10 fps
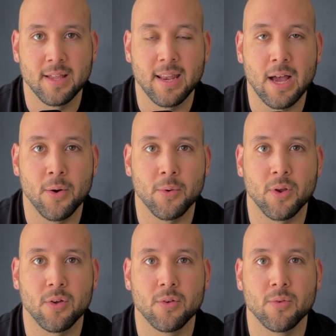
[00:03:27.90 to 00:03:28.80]
Now,
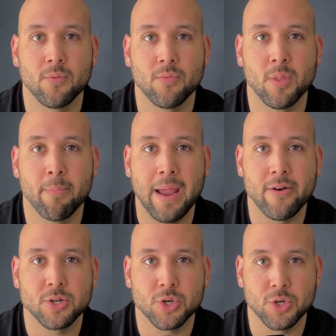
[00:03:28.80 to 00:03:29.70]
the
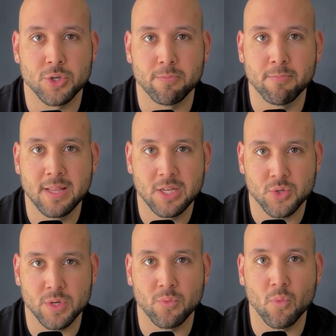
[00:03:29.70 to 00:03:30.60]
parachurch
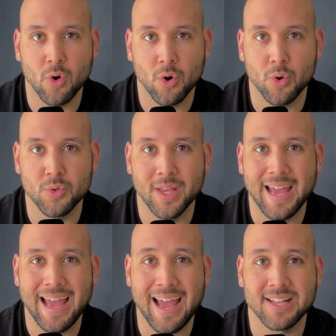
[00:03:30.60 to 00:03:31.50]
ministry world
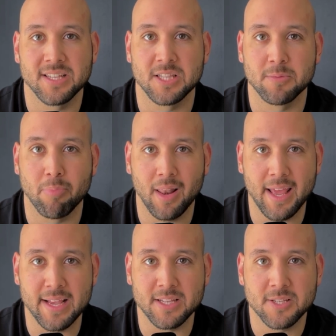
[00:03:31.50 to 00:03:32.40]
has its
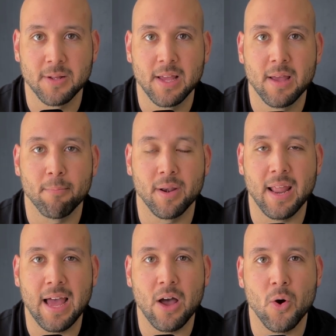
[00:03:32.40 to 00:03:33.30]
place, but
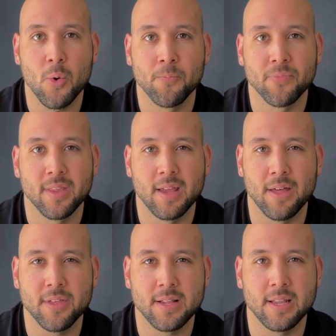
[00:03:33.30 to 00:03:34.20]
now
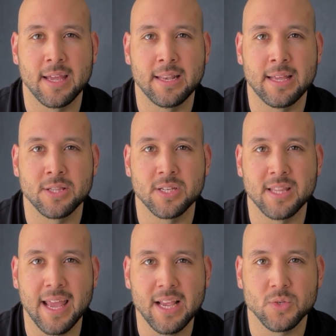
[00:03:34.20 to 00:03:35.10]
I think in
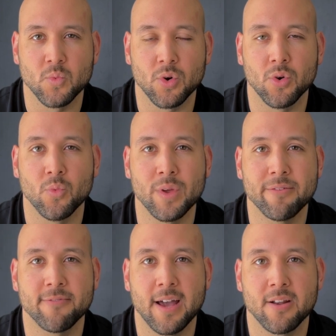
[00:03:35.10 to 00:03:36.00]
today's world, we
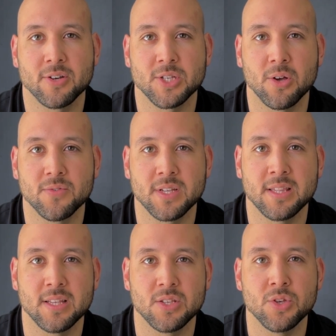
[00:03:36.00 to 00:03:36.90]
find ourselves in
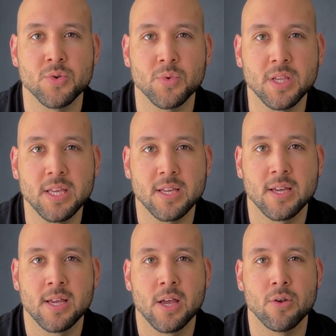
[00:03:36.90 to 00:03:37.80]
this unique,
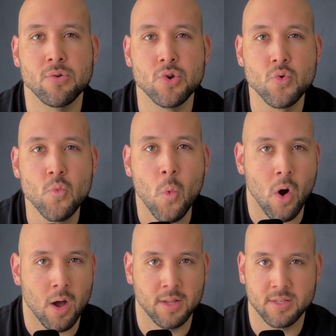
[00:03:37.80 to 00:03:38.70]

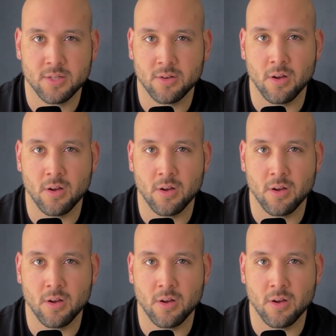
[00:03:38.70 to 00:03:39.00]
nuanced